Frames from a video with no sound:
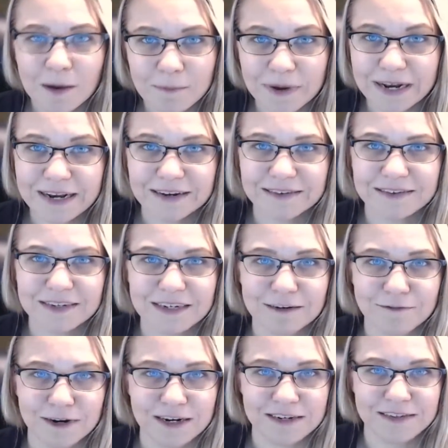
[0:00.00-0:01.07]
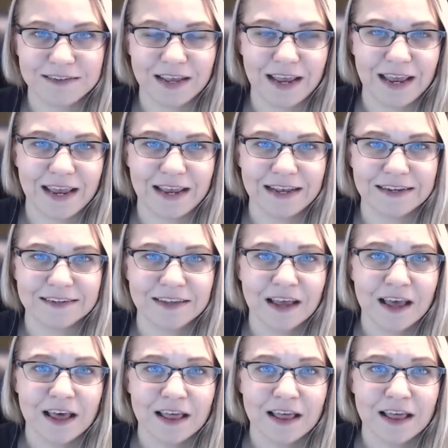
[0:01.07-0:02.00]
But here's the difference is